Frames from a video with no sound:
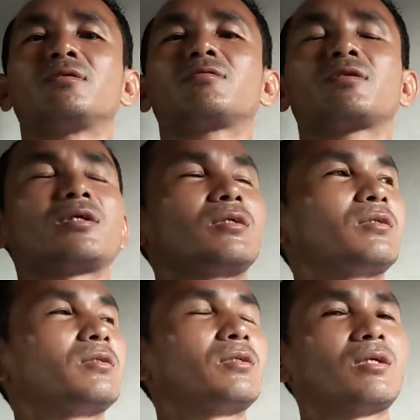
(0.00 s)

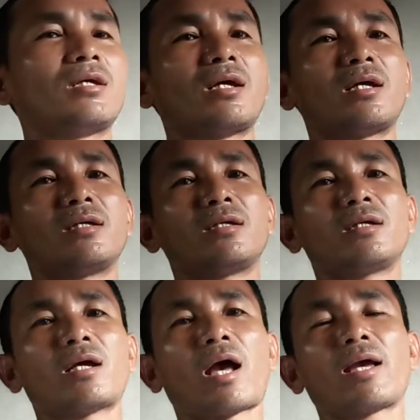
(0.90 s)
Today,
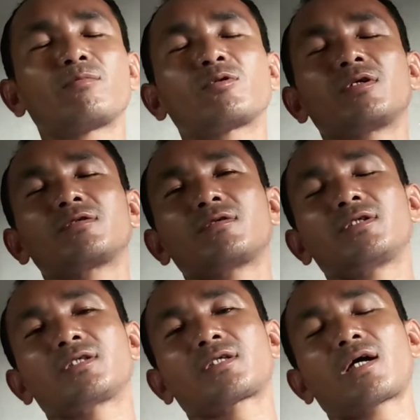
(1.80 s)
I am going to
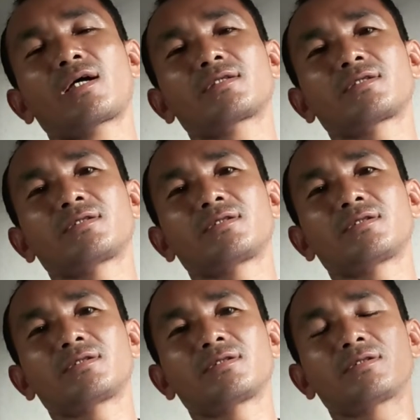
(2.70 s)
discuss